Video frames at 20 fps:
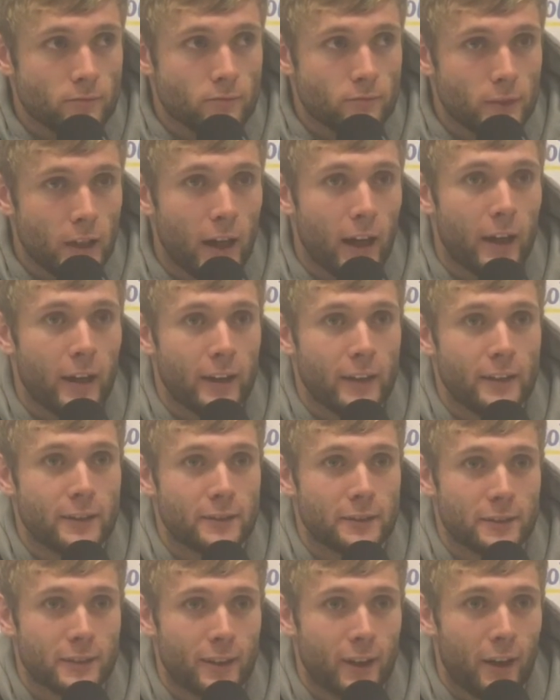Yeah, it
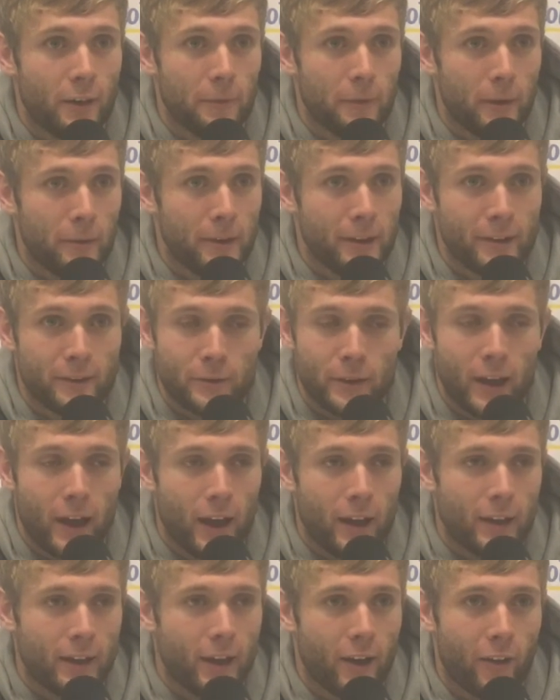is. I mean, we
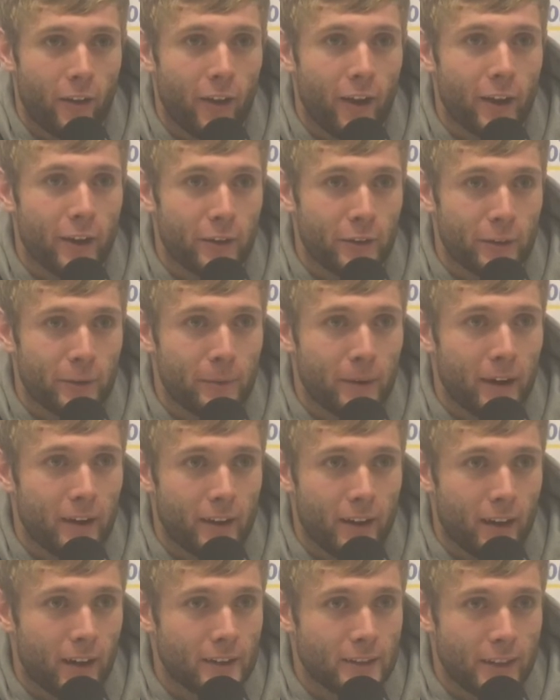had it down in the locker room. I
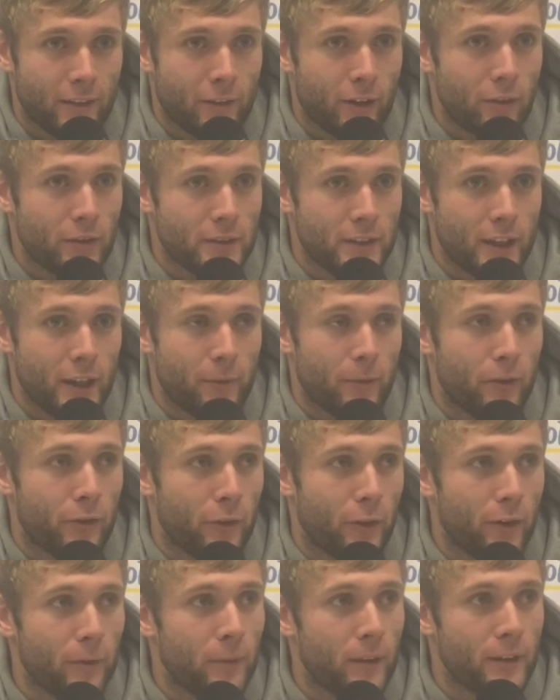guess I've never seen it
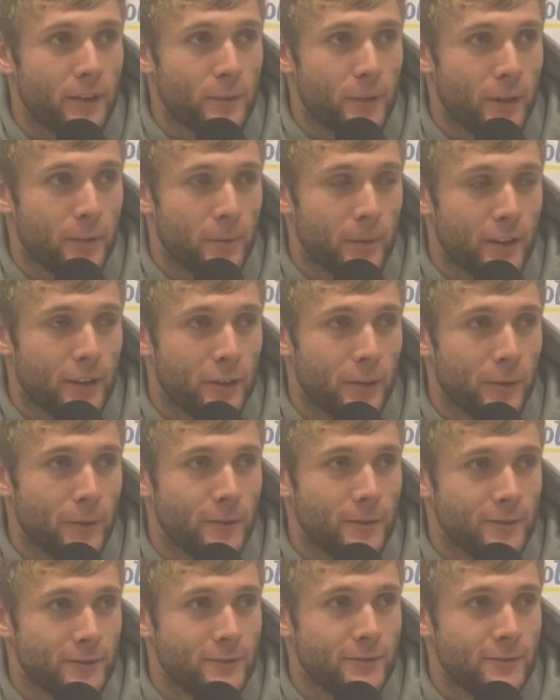before, but it's pretty cool.